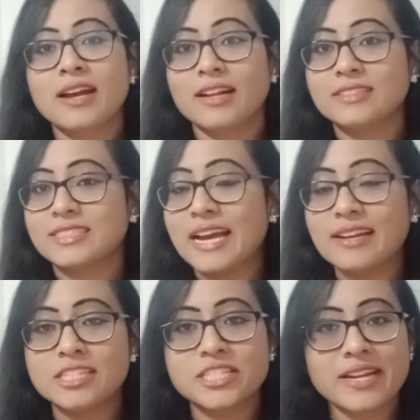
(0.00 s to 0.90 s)

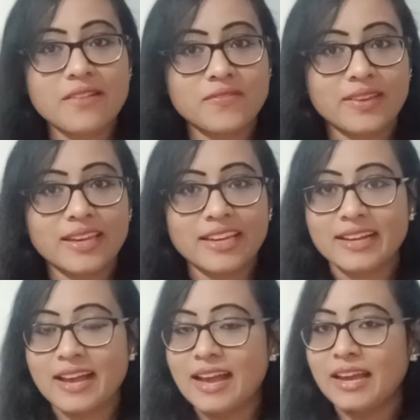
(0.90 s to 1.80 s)
channel traffic,
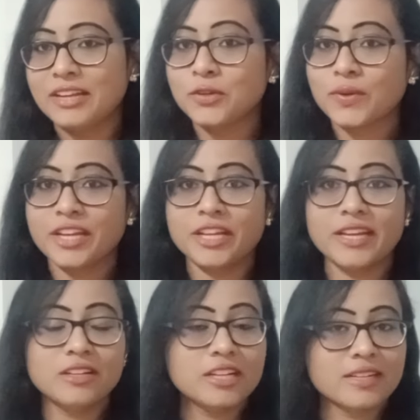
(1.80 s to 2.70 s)
and you can
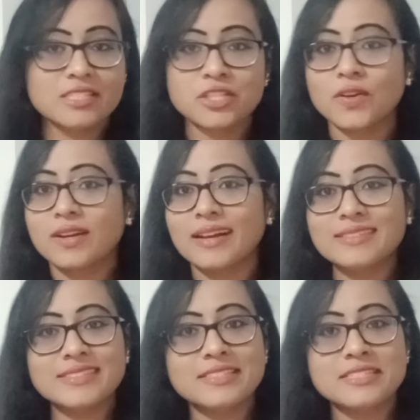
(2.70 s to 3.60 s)
increase your
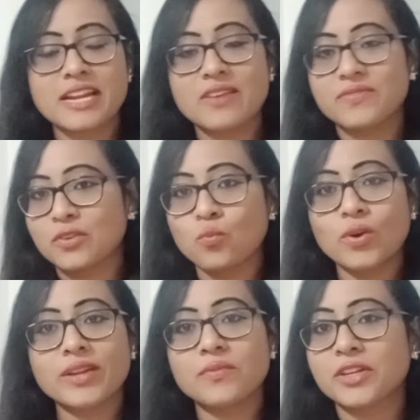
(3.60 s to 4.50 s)
content traffic,
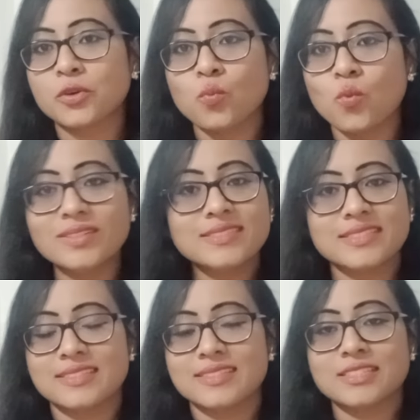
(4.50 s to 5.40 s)
whatever you
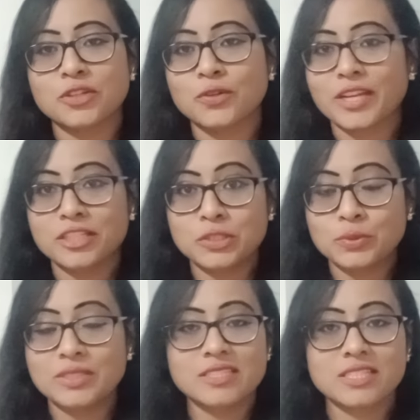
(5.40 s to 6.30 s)
wanted it, you can do
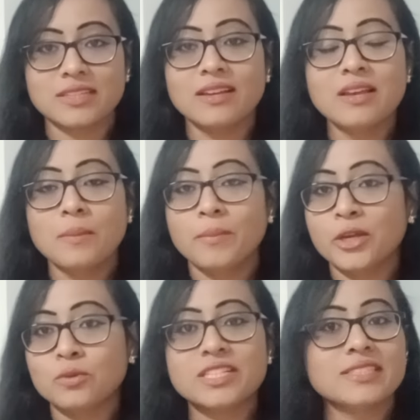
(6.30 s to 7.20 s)
this by
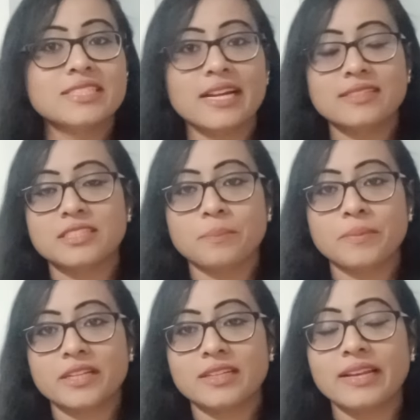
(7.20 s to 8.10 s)
using
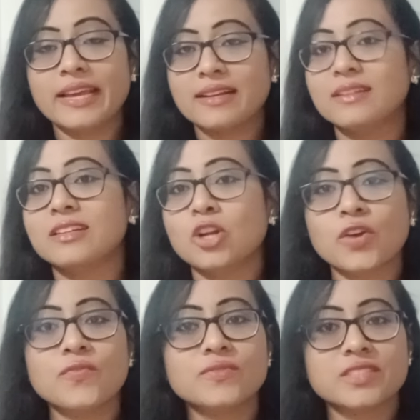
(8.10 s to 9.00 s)
ChatGPT. Like a lot
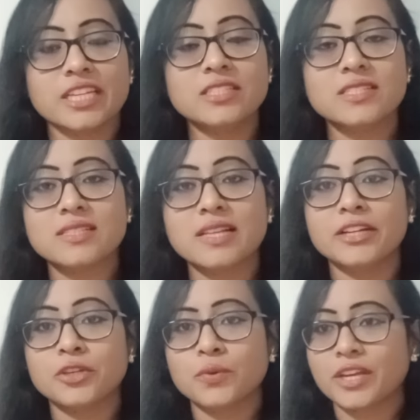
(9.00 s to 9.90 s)
of changes that
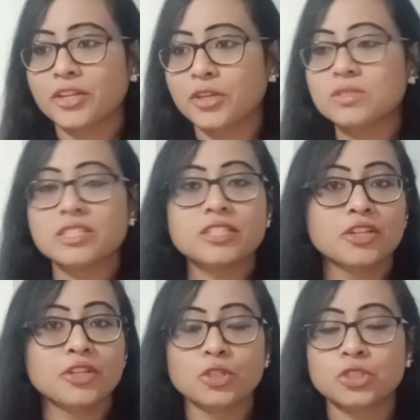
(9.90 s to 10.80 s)
you can use it in
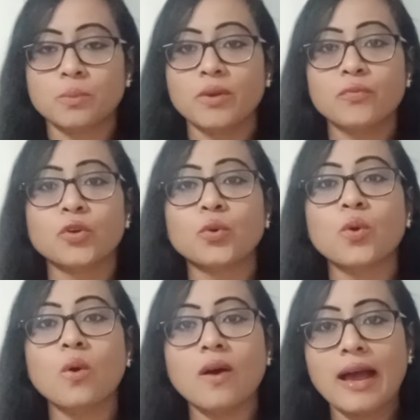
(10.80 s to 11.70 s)
YouTube. If you
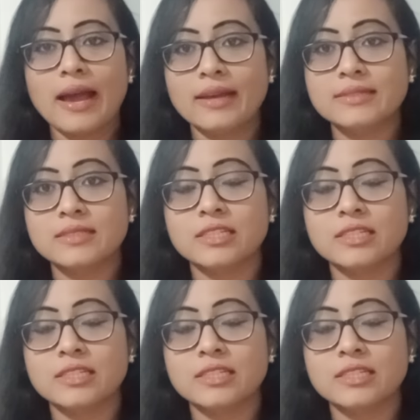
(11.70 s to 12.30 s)
go and